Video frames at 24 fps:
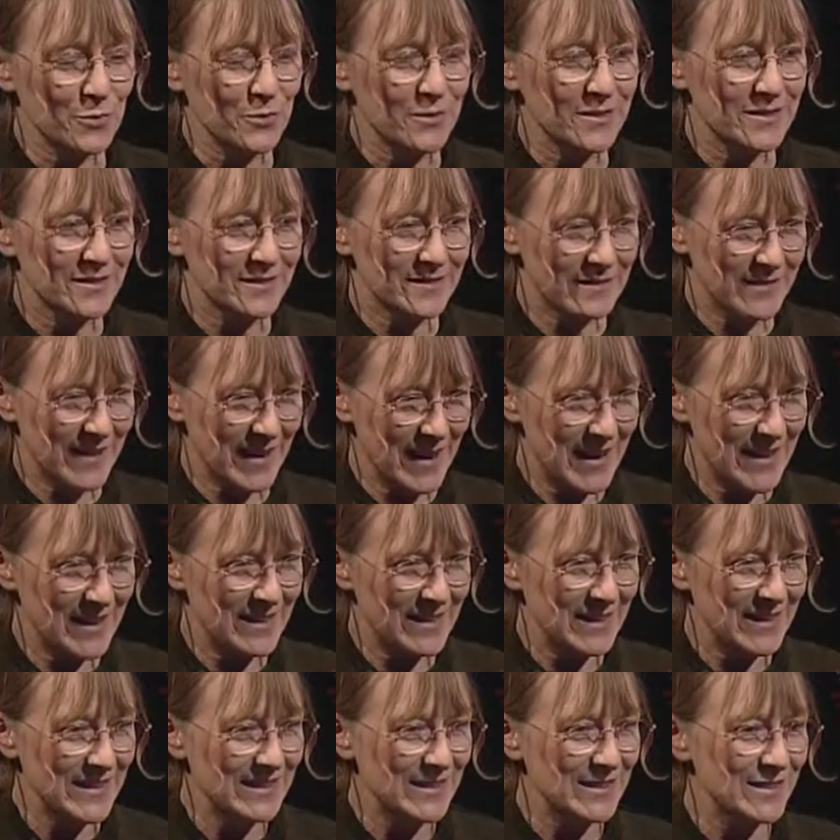will
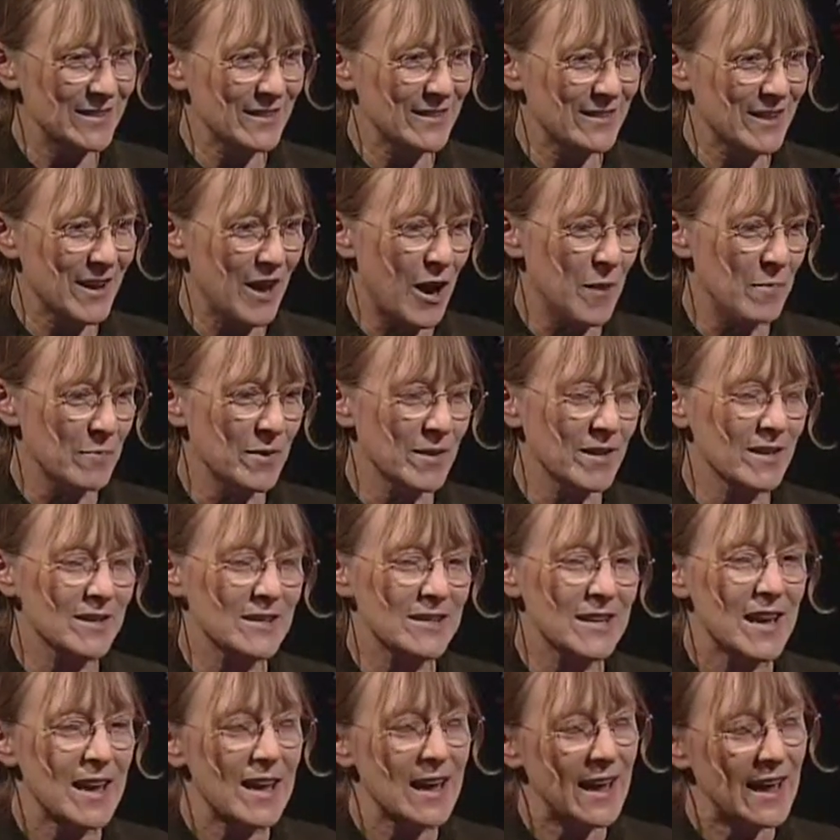take these
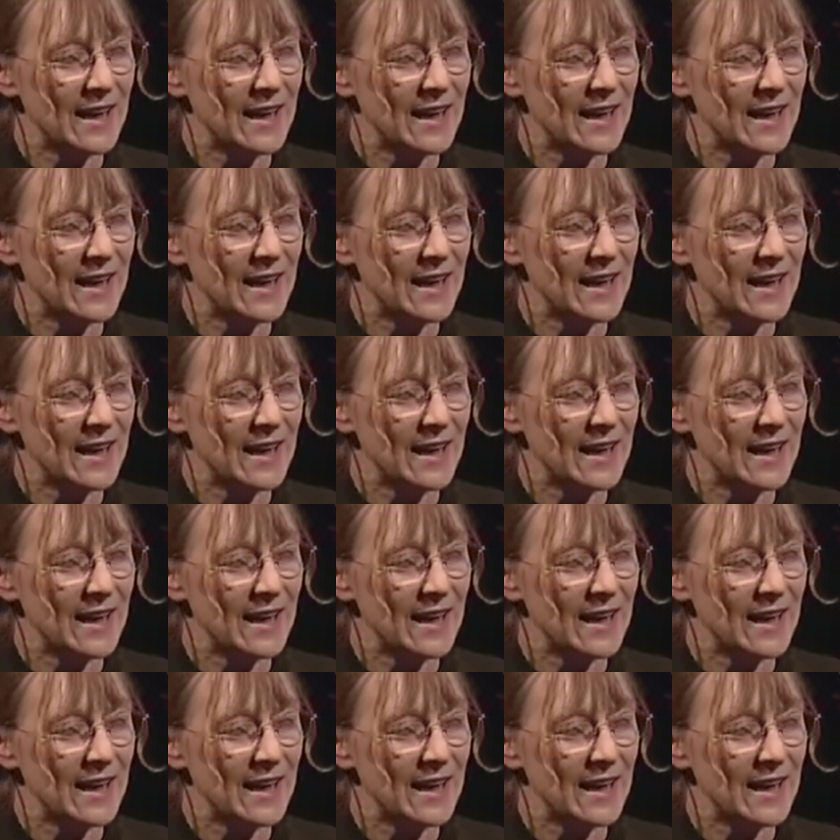topics